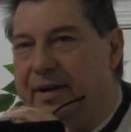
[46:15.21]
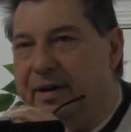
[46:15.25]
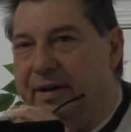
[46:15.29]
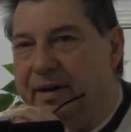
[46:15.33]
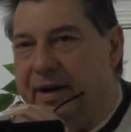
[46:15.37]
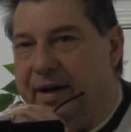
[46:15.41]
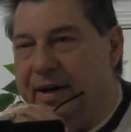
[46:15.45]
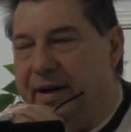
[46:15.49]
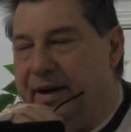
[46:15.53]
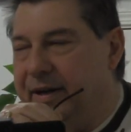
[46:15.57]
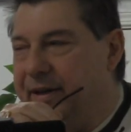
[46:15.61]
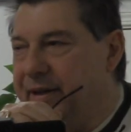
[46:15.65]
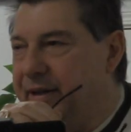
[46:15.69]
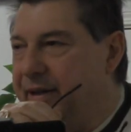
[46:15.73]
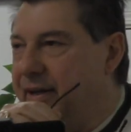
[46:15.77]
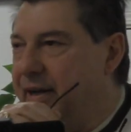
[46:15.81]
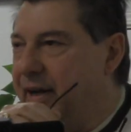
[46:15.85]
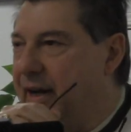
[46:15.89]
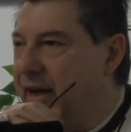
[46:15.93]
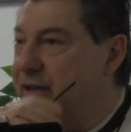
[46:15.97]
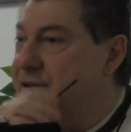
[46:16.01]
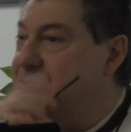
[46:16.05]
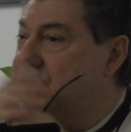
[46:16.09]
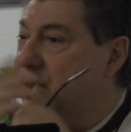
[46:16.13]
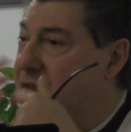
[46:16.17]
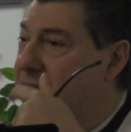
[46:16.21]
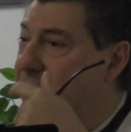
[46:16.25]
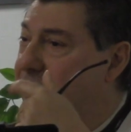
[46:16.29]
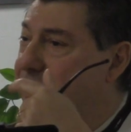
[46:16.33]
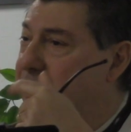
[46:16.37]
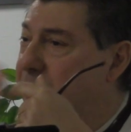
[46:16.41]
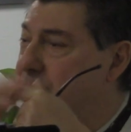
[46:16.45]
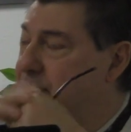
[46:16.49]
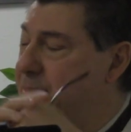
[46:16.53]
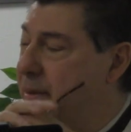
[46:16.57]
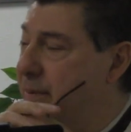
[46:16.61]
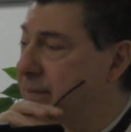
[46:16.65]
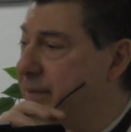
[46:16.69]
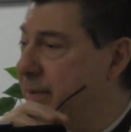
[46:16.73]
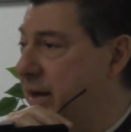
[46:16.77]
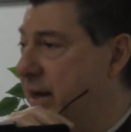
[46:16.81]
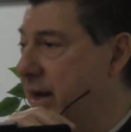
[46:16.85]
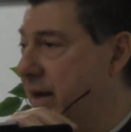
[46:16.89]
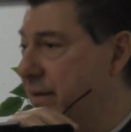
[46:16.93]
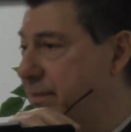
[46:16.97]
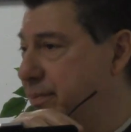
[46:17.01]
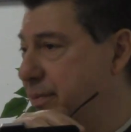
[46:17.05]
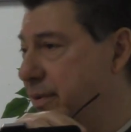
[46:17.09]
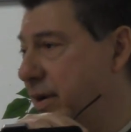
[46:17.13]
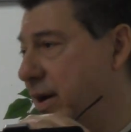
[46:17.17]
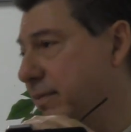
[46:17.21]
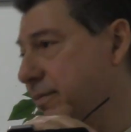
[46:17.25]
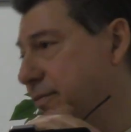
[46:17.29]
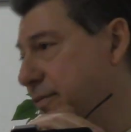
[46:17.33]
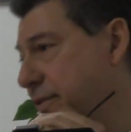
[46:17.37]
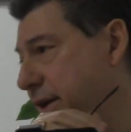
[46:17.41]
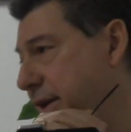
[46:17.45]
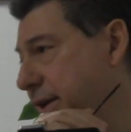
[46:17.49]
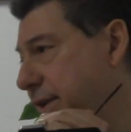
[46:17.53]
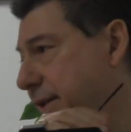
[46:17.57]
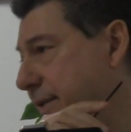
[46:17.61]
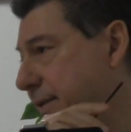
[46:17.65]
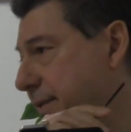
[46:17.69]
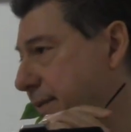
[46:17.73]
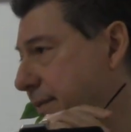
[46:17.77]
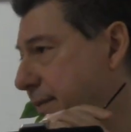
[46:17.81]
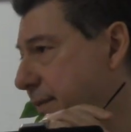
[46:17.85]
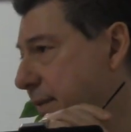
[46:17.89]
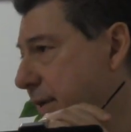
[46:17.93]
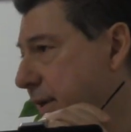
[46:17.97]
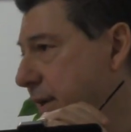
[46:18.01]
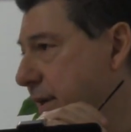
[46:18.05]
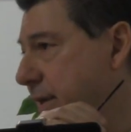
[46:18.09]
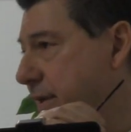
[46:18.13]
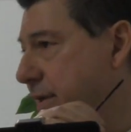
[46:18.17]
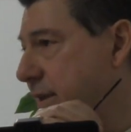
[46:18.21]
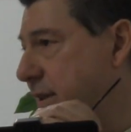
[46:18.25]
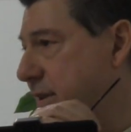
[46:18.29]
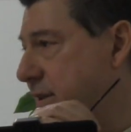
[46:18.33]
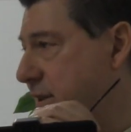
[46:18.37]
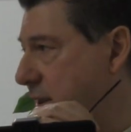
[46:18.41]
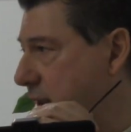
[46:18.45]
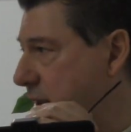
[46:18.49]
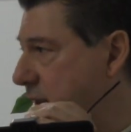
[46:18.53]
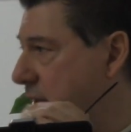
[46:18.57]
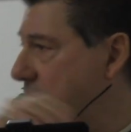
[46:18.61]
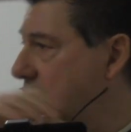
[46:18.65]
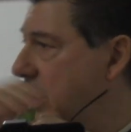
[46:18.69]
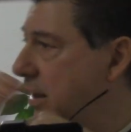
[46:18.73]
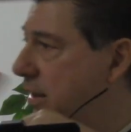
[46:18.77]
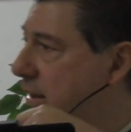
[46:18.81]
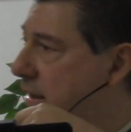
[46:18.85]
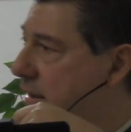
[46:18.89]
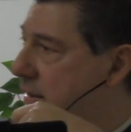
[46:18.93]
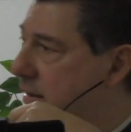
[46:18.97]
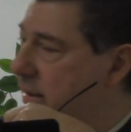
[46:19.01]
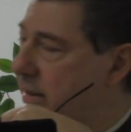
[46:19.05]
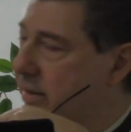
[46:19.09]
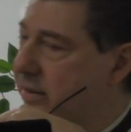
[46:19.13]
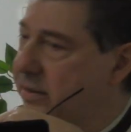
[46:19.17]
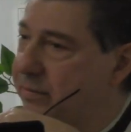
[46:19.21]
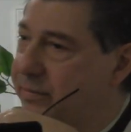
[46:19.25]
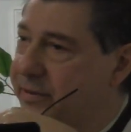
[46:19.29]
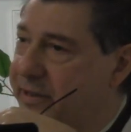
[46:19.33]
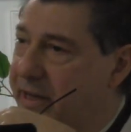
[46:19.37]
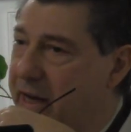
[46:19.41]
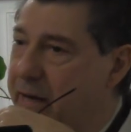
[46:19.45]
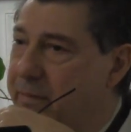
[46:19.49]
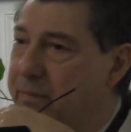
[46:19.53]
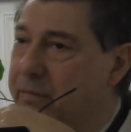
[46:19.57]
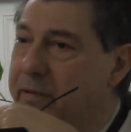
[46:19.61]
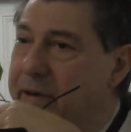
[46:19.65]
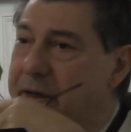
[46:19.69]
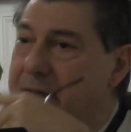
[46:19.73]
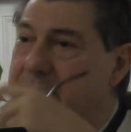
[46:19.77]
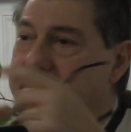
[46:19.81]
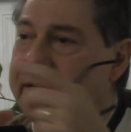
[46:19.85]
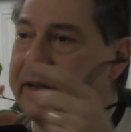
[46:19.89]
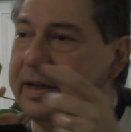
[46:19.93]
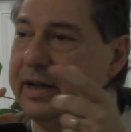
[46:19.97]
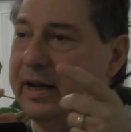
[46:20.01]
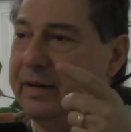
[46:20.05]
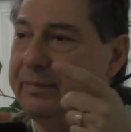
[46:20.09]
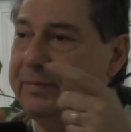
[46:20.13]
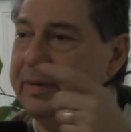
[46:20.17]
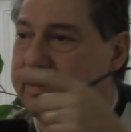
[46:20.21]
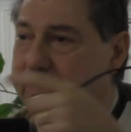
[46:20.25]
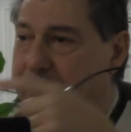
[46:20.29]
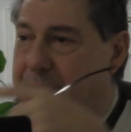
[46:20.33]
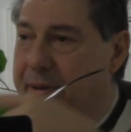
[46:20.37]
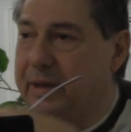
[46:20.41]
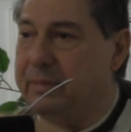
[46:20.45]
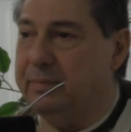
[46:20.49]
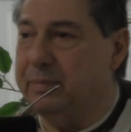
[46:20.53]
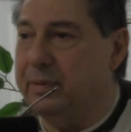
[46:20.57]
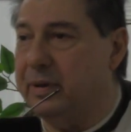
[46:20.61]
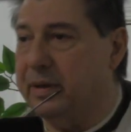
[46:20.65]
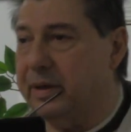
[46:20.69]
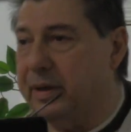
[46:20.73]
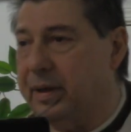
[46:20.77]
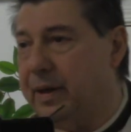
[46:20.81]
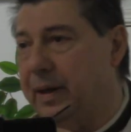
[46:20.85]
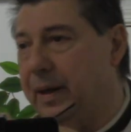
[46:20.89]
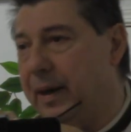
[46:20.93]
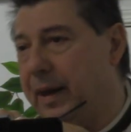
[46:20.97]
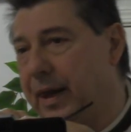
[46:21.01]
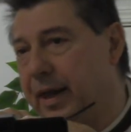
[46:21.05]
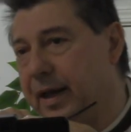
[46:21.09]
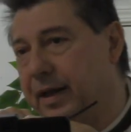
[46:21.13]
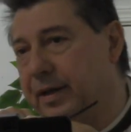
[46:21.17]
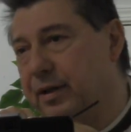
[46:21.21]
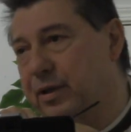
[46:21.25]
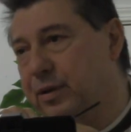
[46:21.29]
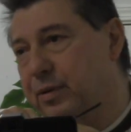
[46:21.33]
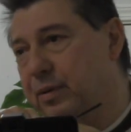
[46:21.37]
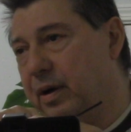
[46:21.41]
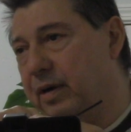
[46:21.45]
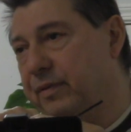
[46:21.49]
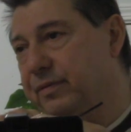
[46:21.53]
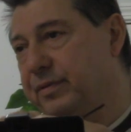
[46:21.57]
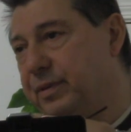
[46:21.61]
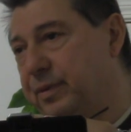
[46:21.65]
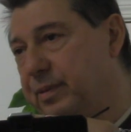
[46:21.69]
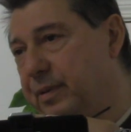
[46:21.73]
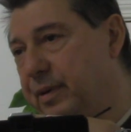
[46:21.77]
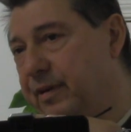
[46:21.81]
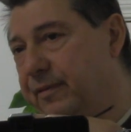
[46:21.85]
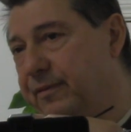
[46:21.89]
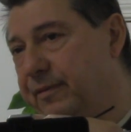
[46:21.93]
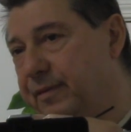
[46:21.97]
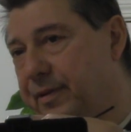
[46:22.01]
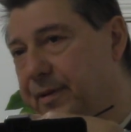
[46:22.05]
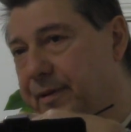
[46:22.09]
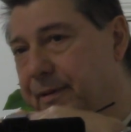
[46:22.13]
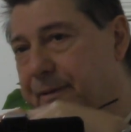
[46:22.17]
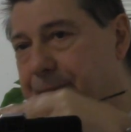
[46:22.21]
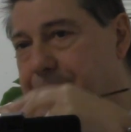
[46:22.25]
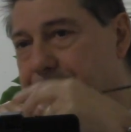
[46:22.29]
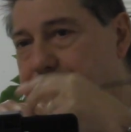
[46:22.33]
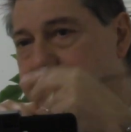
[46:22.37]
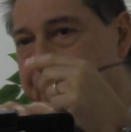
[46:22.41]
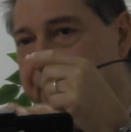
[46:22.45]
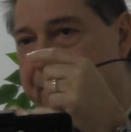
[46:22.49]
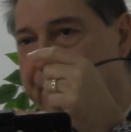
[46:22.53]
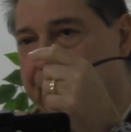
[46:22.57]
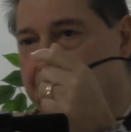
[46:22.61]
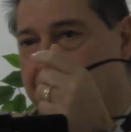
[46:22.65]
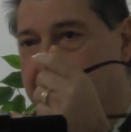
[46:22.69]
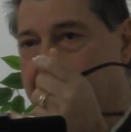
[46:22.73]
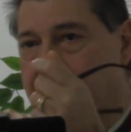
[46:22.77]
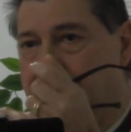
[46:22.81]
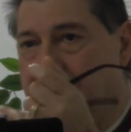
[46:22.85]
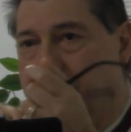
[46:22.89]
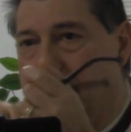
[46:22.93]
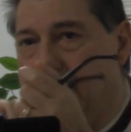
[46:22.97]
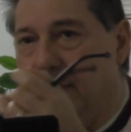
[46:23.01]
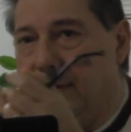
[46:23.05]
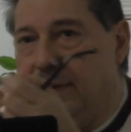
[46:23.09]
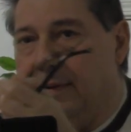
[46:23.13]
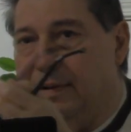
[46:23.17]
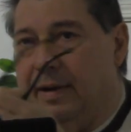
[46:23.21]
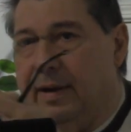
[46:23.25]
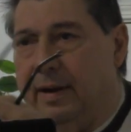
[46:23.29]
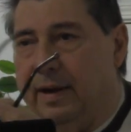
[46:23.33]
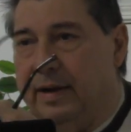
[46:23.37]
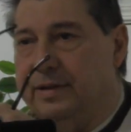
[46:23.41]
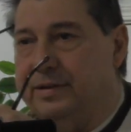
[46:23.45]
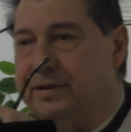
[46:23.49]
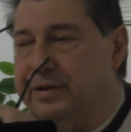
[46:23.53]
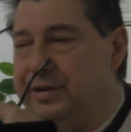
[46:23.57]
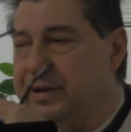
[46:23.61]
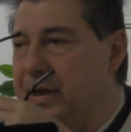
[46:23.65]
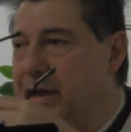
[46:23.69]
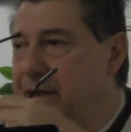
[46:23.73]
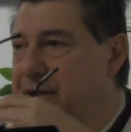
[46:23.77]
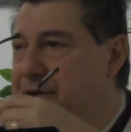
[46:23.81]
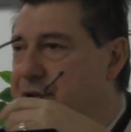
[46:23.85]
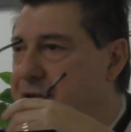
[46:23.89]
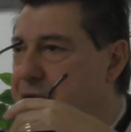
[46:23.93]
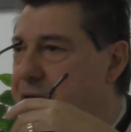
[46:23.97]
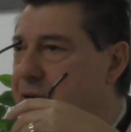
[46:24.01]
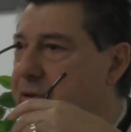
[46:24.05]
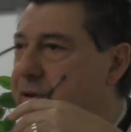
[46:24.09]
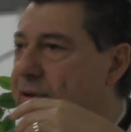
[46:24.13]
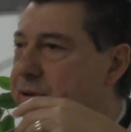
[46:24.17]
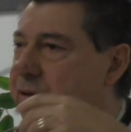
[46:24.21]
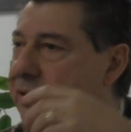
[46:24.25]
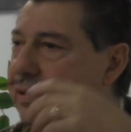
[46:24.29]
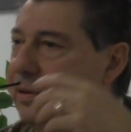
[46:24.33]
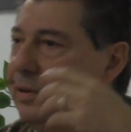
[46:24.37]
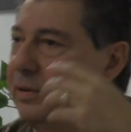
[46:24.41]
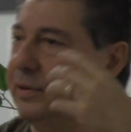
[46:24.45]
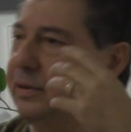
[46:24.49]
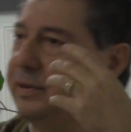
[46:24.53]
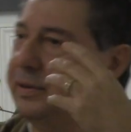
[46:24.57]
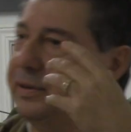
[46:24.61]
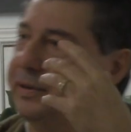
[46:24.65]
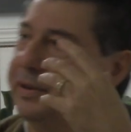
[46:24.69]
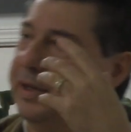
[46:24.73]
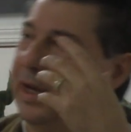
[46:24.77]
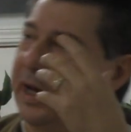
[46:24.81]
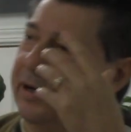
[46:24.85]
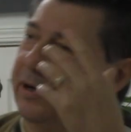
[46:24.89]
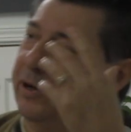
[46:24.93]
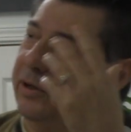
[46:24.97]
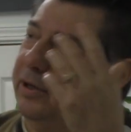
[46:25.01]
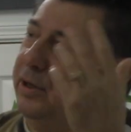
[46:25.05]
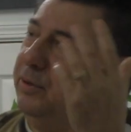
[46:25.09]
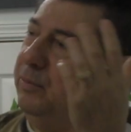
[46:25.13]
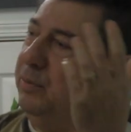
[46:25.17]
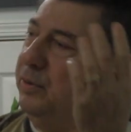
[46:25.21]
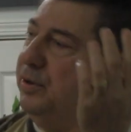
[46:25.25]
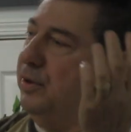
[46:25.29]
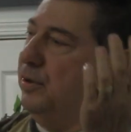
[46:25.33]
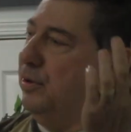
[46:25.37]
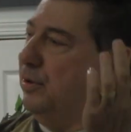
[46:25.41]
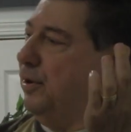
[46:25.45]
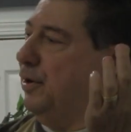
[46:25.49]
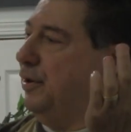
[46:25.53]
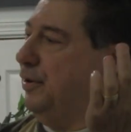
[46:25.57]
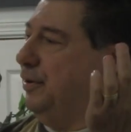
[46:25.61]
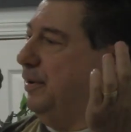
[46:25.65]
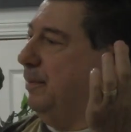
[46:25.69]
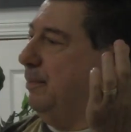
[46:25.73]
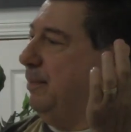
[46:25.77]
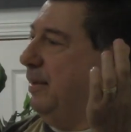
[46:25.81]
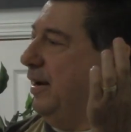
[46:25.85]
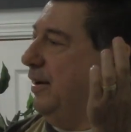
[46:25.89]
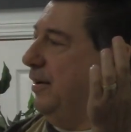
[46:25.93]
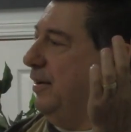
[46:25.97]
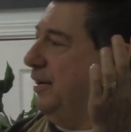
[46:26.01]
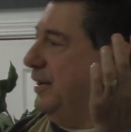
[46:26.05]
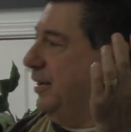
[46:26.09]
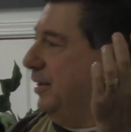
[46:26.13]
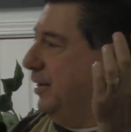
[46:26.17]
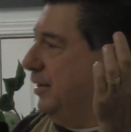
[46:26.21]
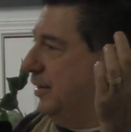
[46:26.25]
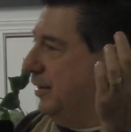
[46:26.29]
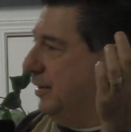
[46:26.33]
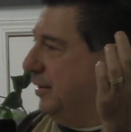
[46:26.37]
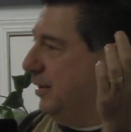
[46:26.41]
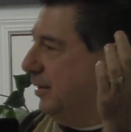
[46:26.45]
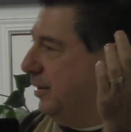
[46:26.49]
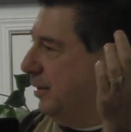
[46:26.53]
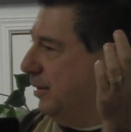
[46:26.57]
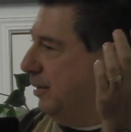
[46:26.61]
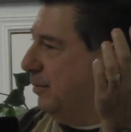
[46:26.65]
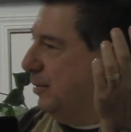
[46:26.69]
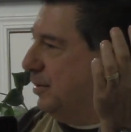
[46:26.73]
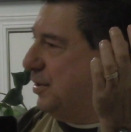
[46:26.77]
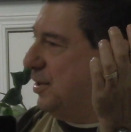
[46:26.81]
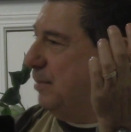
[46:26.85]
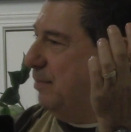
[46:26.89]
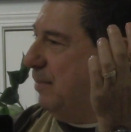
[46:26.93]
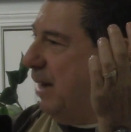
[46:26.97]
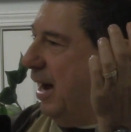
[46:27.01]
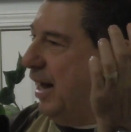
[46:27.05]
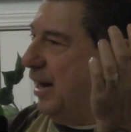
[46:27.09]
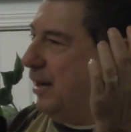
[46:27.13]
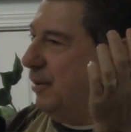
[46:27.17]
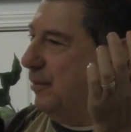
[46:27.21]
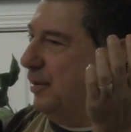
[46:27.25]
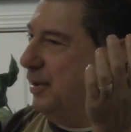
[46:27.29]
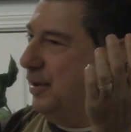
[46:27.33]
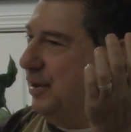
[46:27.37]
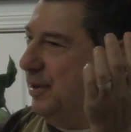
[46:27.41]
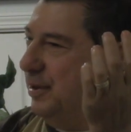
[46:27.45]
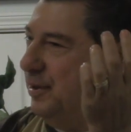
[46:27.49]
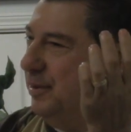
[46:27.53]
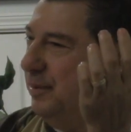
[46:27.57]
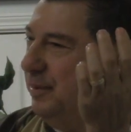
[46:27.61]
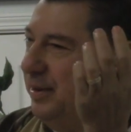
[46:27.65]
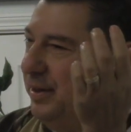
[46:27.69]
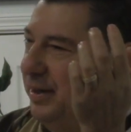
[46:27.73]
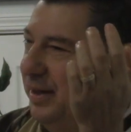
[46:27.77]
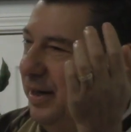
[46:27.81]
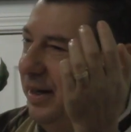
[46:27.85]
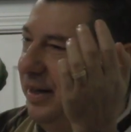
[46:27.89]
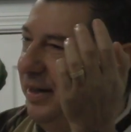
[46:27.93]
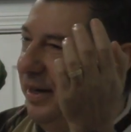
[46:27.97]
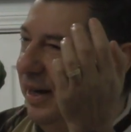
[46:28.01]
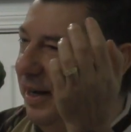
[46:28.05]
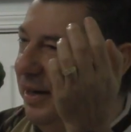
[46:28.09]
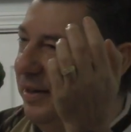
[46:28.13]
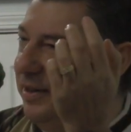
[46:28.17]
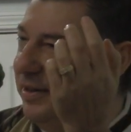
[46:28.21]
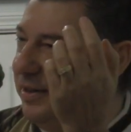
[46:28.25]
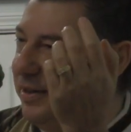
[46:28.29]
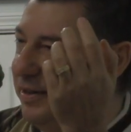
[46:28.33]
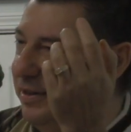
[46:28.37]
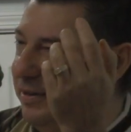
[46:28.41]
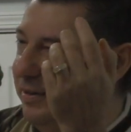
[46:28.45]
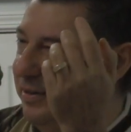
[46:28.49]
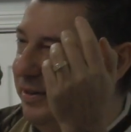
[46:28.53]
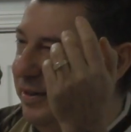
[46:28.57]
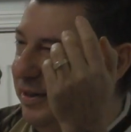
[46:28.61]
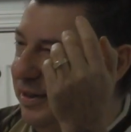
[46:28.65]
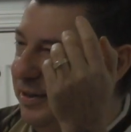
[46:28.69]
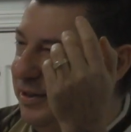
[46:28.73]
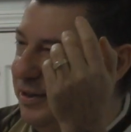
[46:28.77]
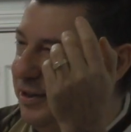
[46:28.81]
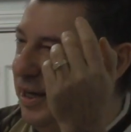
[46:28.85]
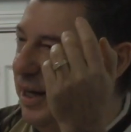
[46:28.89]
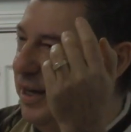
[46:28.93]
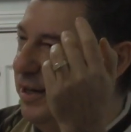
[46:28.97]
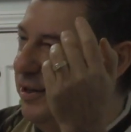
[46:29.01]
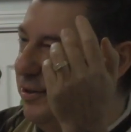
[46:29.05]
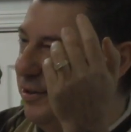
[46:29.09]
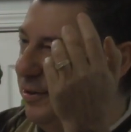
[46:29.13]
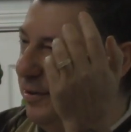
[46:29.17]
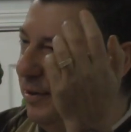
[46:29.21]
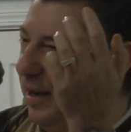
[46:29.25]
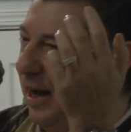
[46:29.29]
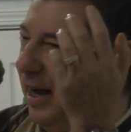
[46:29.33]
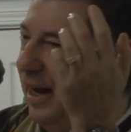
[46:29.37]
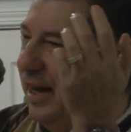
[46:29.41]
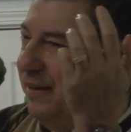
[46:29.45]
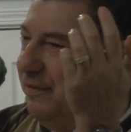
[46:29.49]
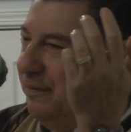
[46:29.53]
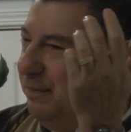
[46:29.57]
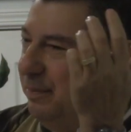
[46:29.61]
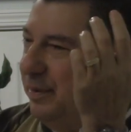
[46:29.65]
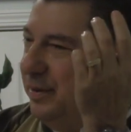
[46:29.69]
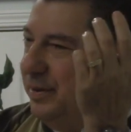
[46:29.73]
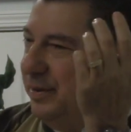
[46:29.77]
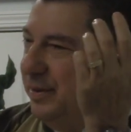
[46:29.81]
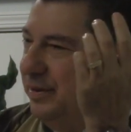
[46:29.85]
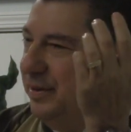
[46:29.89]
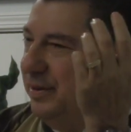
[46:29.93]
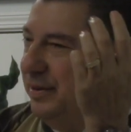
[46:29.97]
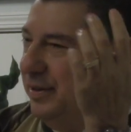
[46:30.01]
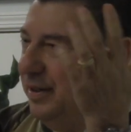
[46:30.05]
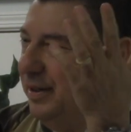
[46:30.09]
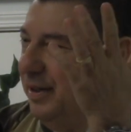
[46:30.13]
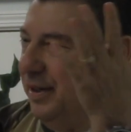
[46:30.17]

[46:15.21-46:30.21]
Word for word: I used to give them to people that had problem reading. They sit there and they let the tape read to them the big book and the 12 and 12. And, and so you'll, not only will you learn about what's the matter with you and, and how you can change your life, but you,